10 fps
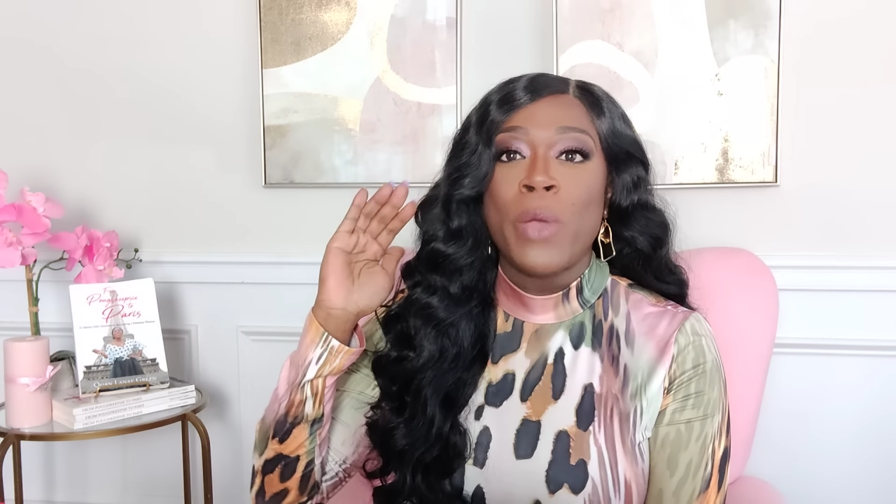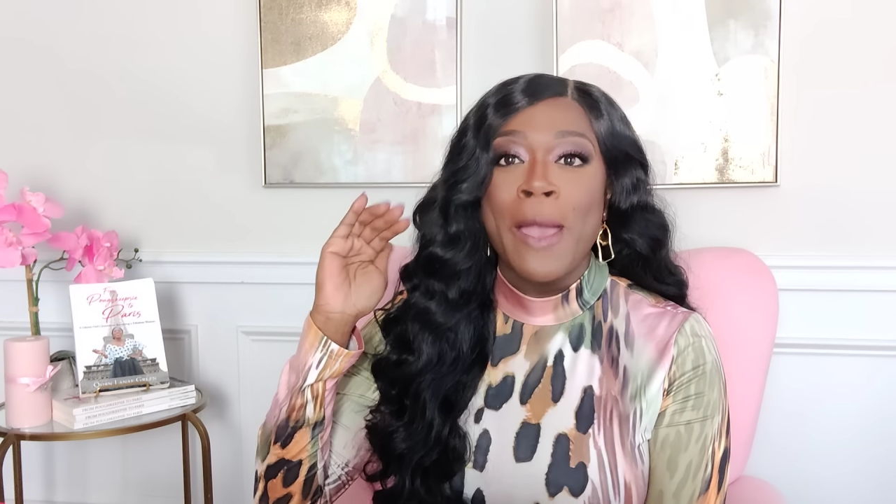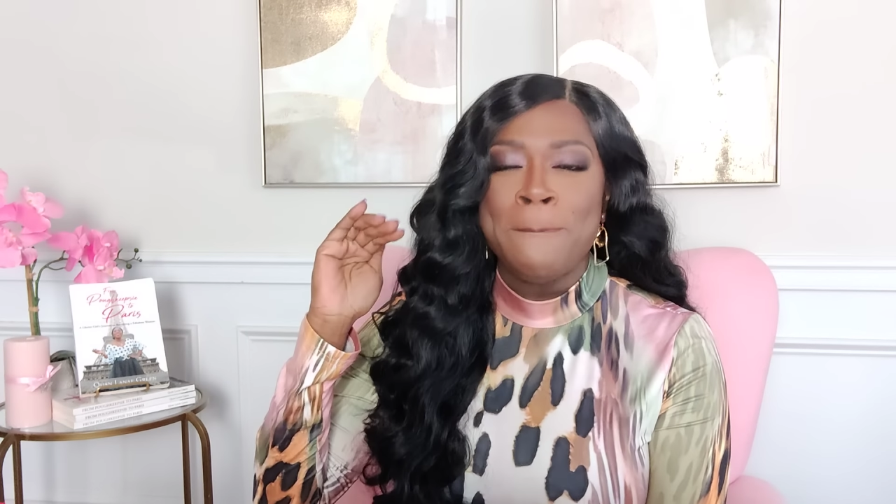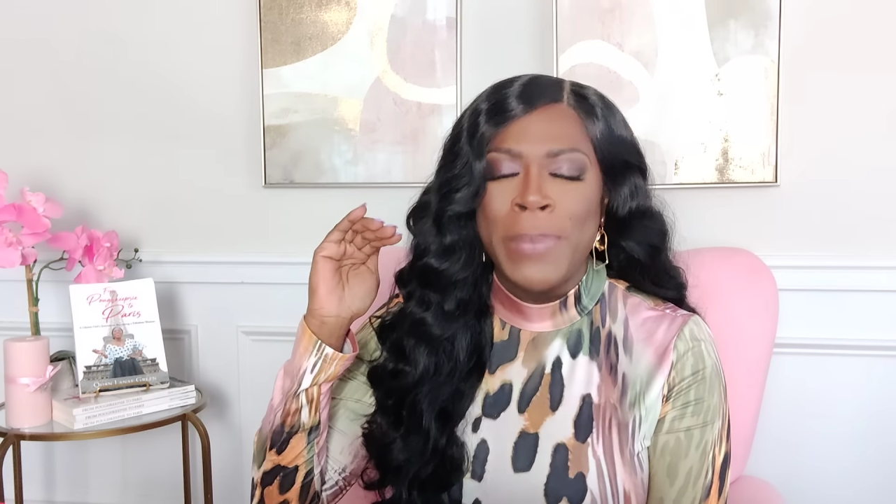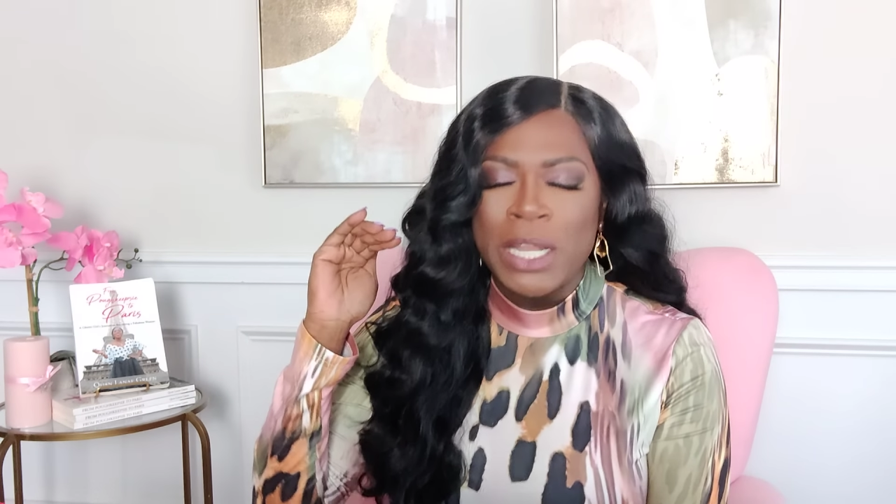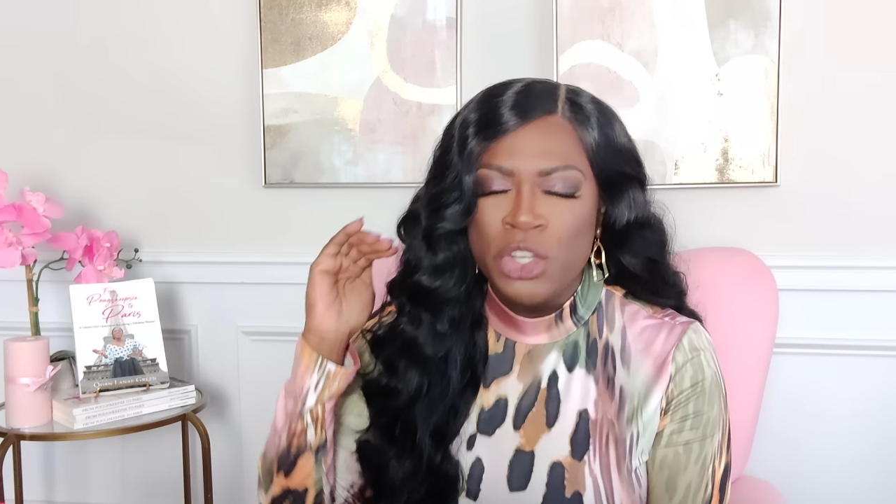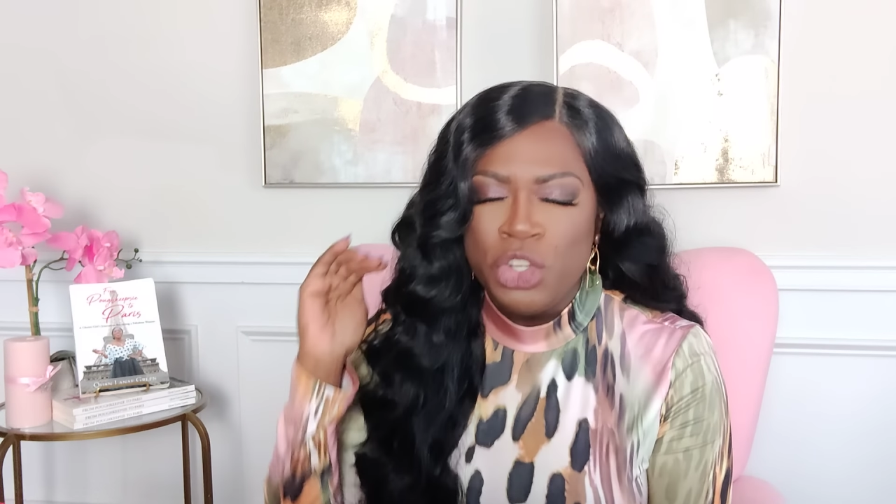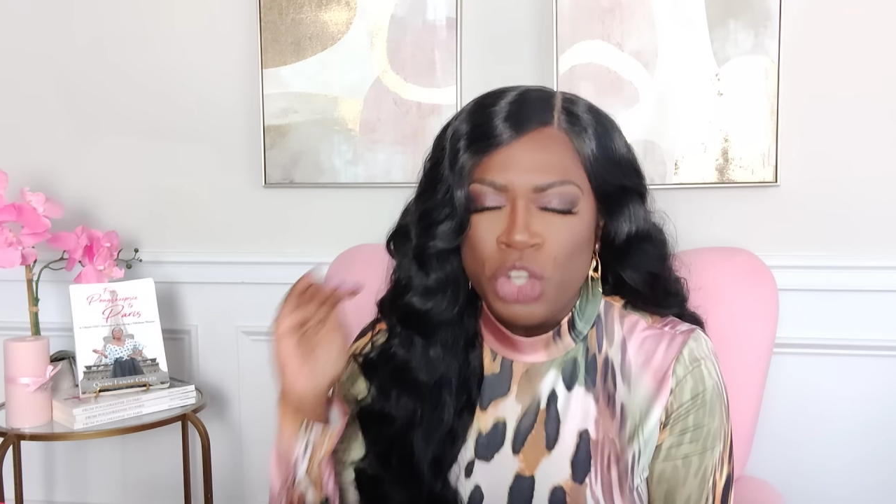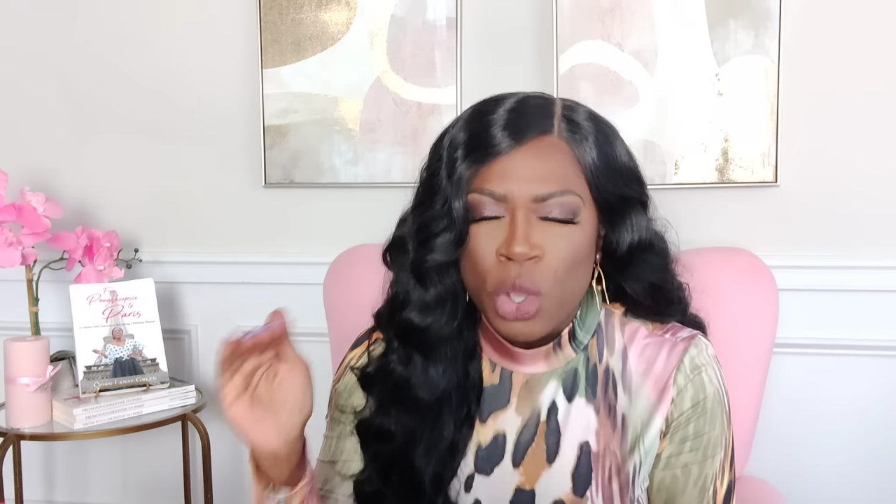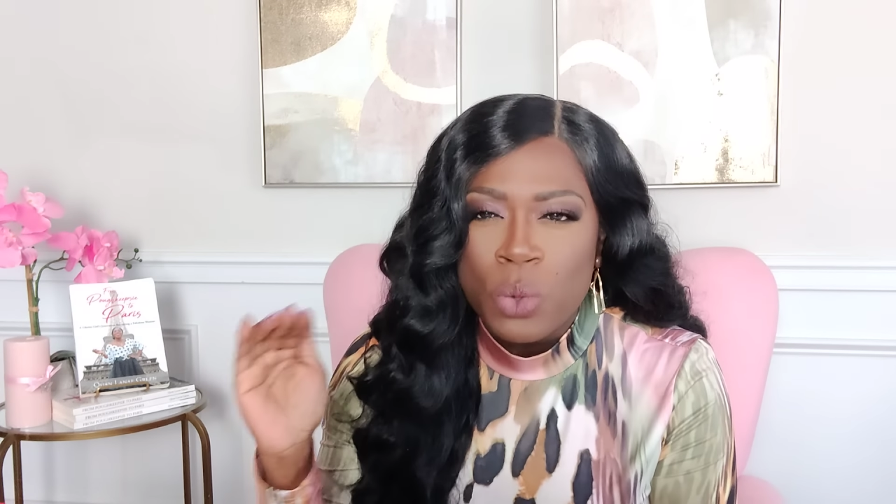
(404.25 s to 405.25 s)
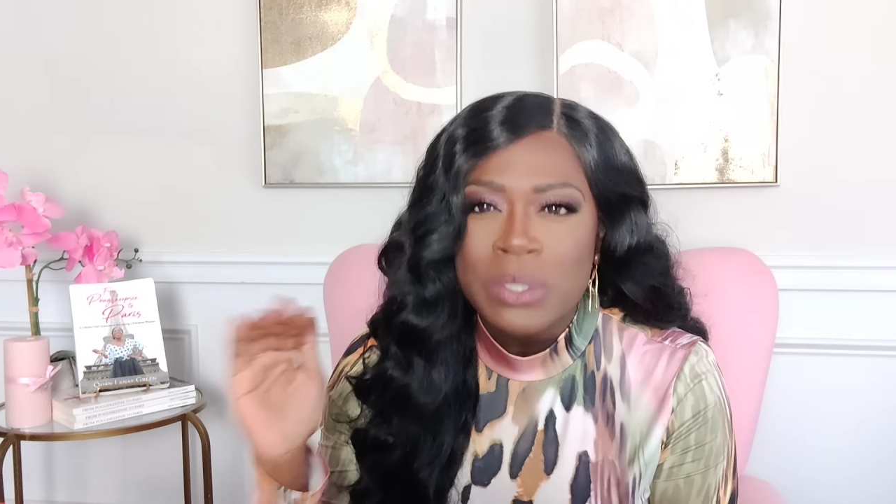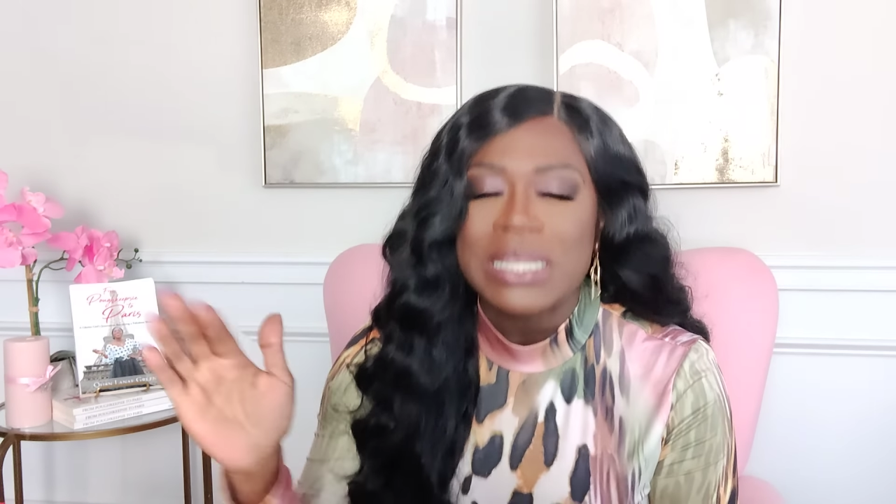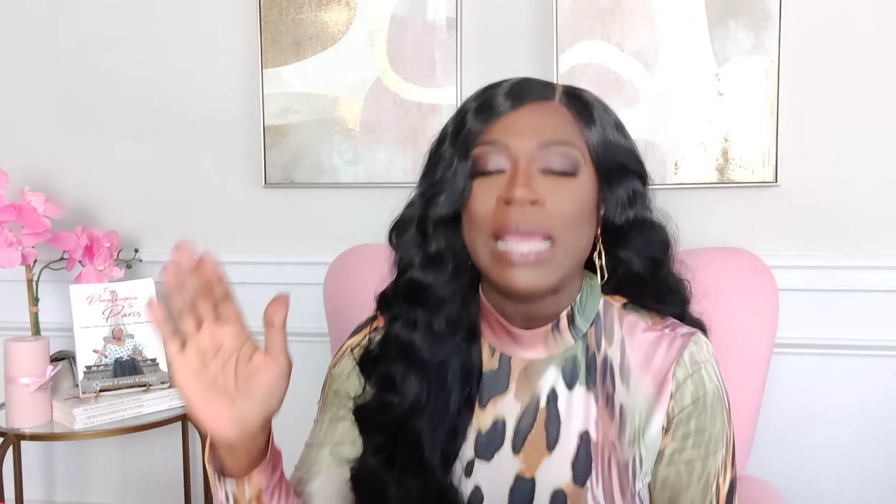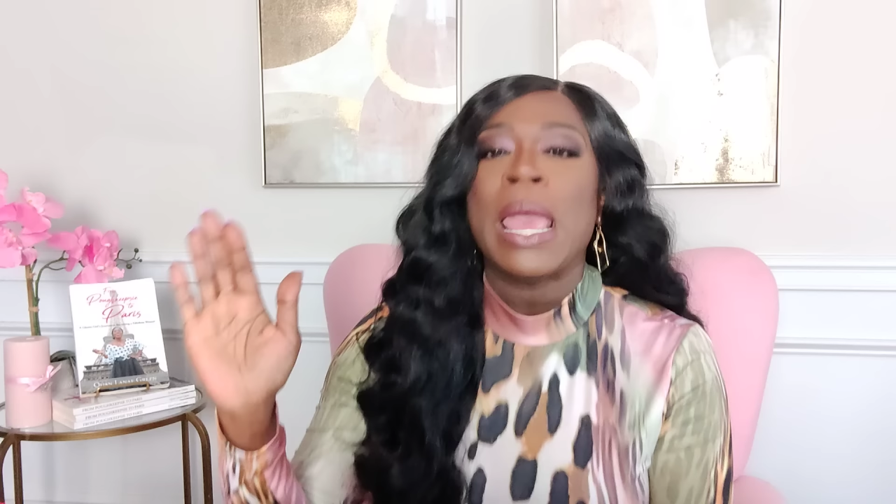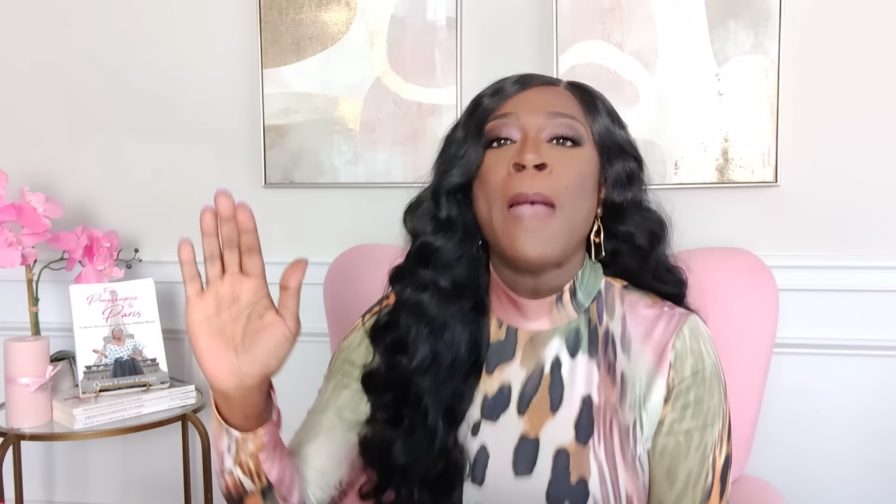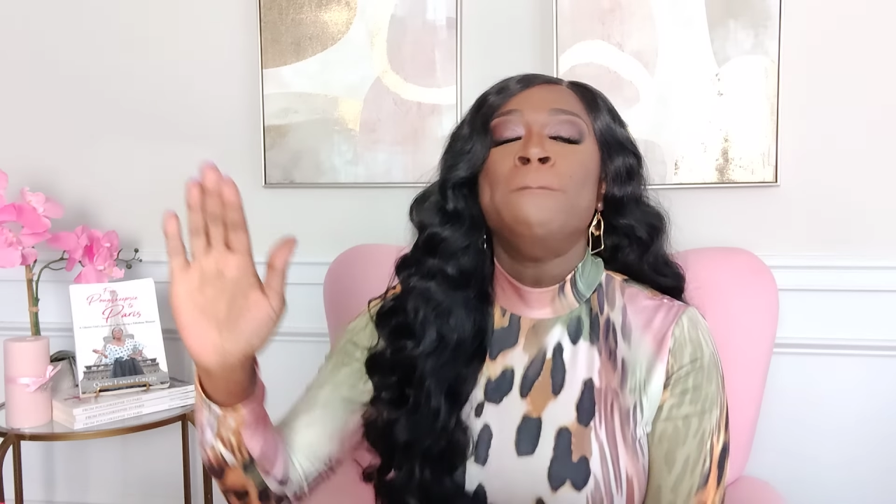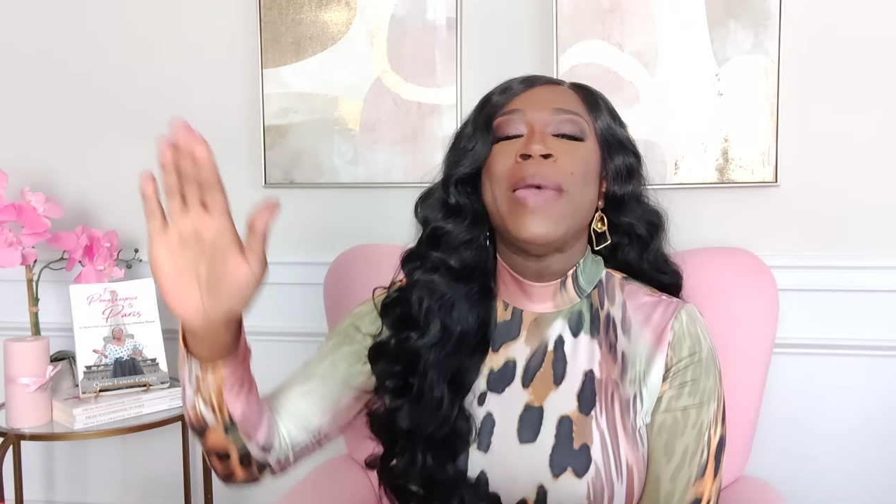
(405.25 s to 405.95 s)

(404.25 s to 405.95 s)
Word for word: you have been using,